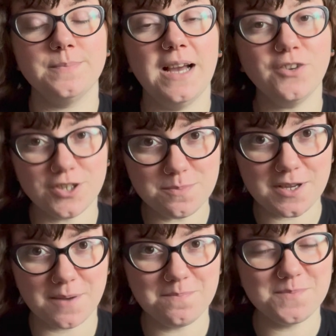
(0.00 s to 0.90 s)
I've got some
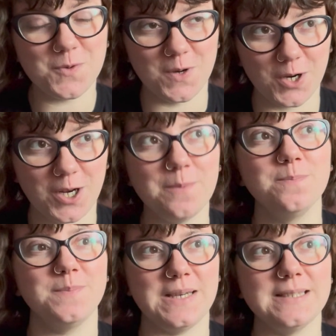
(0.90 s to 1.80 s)
time to work on it,
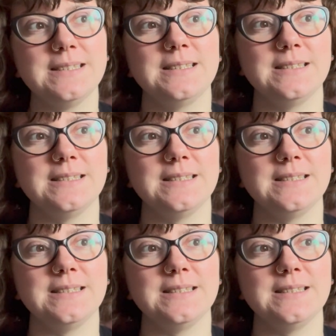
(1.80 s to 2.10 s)
but